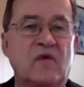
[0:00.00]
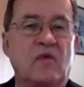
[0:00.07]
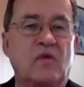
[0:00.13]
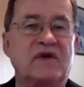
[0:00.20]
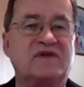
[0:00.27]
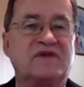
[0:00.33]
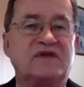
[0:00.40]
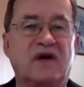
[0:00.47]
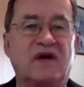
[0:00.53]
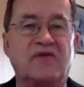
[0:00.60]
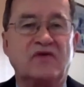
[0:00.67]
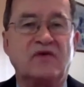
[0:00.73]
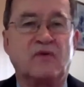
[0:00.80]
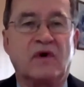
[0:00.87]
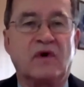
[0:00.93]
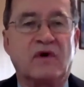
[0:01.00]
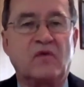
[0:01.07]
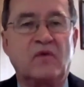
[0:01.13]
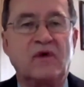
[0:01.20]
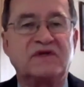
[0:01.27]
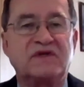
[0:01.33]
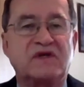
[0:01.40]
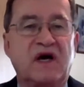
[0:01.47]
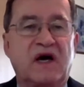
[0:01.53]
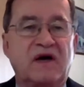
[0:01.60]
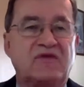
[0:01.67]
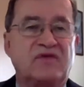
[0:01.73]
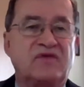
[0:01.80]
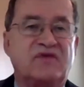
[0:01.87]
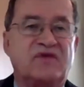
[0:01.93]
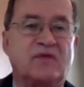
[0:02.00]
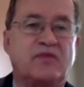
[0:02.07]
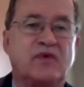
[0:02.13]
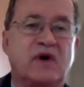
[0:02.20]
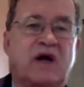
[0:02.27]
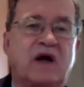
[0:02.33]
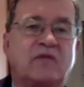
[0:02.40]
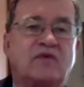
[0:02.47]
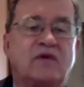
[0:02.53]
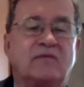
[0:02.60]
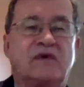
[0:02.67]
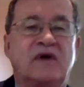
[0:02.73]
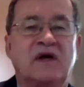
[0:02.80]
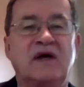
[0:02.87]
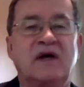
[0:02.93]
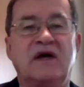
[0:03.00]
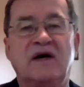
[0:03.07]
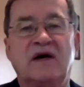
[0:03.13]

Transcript: which doesn't work, which causes a problem.